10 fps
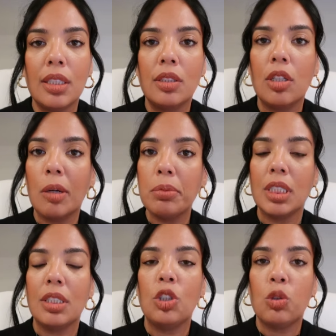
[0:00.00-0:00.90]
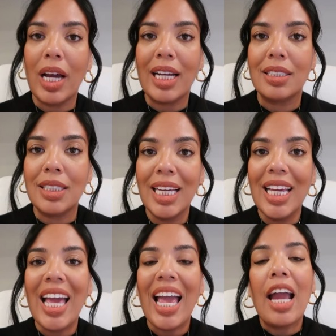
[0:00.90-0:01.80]
to the terms of your trust
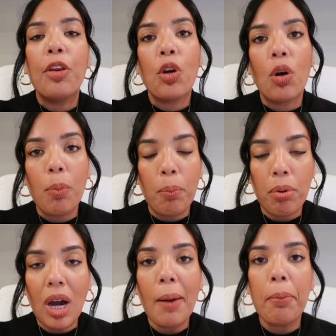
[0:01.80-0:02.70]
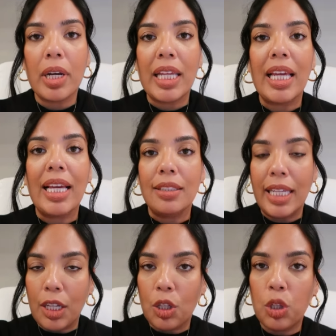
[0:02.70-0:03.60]
and your property is
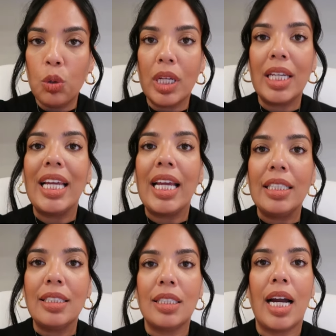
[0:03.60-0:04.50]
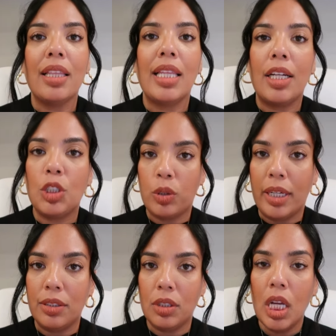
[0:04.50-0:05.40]
included inside that
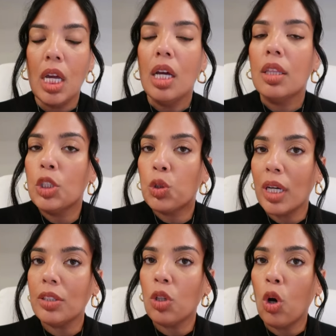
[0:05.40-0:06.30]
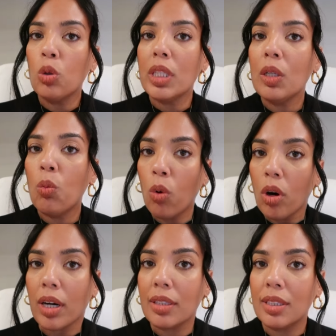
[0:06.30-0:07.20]
trust. The trust only
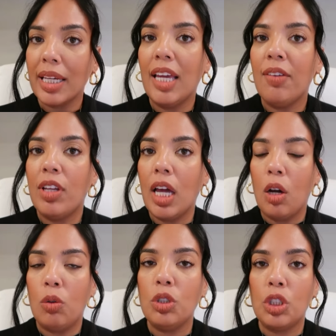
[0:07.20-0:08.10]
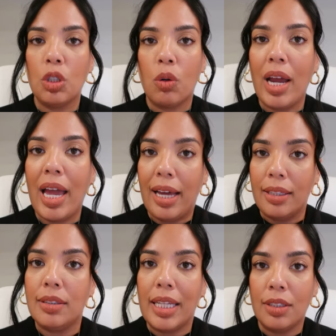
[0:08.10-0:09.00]
works if it owns your
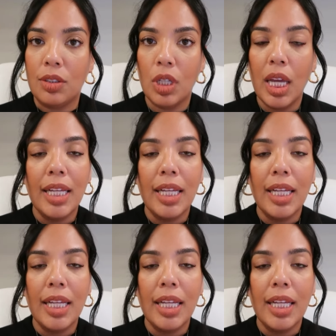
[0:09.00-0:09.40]
assets.